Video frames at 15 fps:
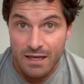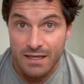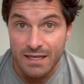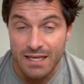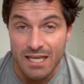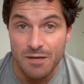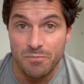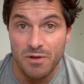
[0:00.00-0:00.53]

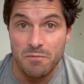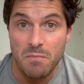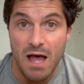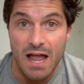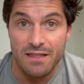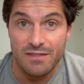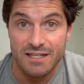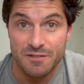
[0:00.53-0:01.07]
Keep in
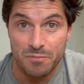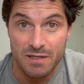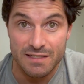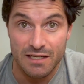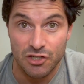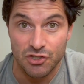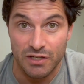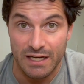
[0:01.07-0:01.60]
mind this
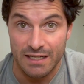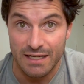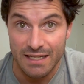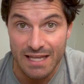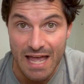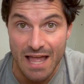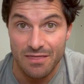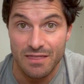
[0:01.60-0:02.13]
positioning.
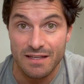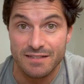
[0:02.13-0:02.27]
Again,